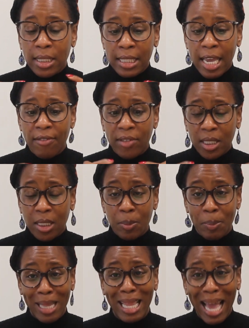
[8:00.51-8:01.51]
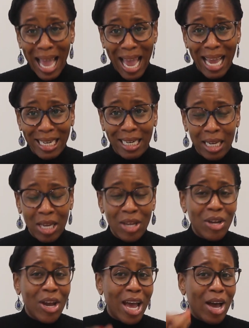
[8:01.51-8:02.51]
savings plan
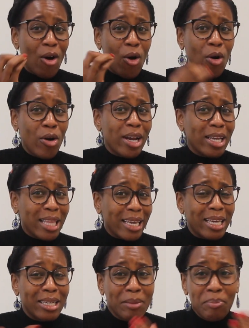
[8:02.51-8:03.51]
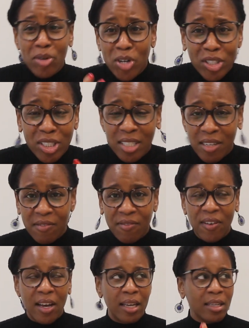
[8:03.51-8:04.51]
or like an emergency
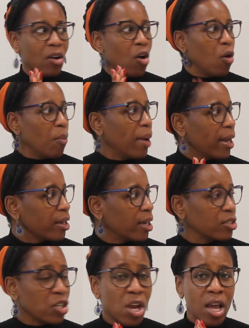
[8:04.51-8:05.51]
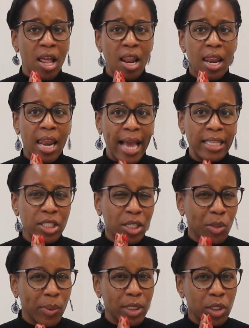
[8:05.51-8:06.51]
fund. Oh my gosh, last year
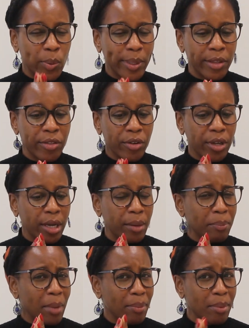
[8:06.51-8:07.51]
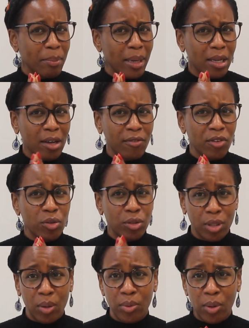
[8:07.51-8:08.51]
2023, maybe many of you
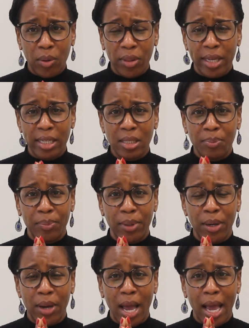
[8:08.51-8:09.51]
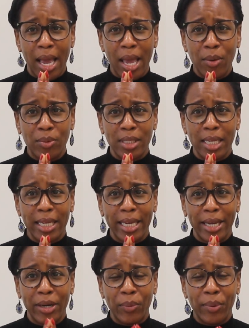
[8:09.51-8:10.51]
don't know this, but it was a
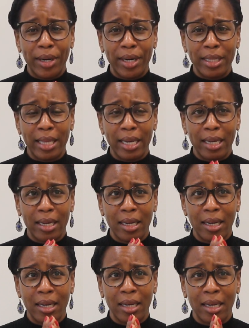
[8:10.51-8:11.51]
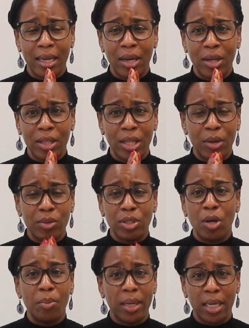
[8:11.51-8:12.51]
year where like there was
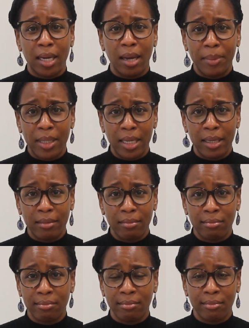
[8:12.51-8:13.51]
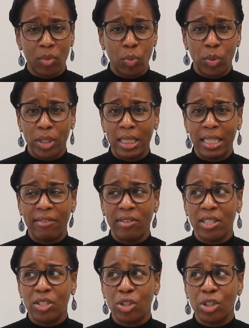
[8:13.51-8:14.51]
no money coming in. We're
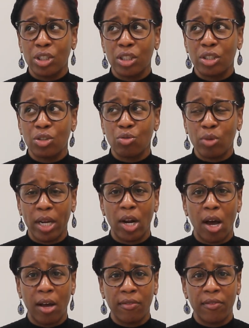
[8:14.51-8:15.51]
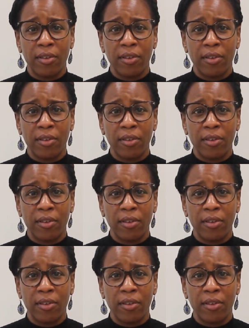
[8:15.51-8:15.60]
living straight off